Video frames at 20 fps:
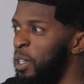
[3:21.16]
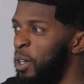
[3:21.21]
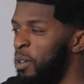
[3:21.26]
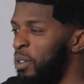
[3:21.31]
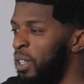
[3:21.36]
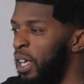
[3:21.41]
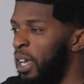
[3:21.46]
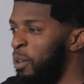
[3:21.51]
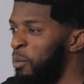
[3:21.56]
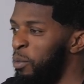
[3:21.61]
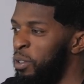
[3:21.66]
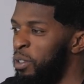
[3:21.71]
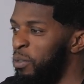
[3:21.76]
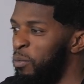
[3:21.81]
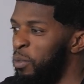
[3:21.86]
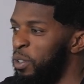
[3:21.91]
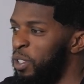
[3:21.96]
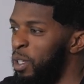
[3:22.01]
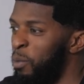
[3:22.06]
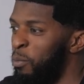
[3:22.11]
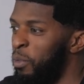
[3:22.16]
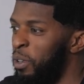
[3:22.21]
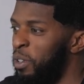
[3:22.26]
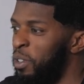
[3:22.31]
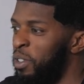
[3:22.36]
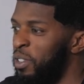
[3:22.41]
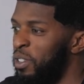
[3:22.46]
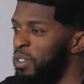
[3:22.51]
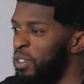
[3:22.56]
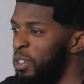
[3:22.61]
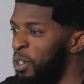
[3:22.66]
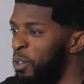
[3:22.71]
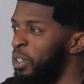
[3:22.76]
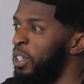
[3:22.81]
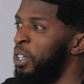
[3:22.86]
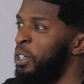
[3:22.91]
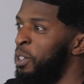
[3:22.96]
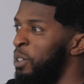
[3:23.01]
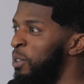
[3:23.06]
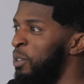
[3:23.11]
Like when someone is
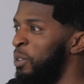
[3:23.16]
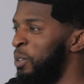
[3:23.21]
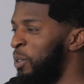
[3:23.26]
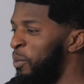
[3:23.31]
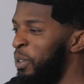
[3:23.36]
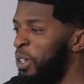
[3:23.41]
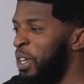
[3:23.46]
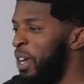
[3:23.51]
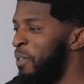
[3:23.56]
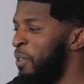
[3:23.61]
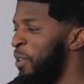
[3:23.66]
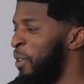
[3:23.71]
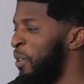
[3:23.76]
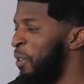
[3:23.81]
killed or whatever,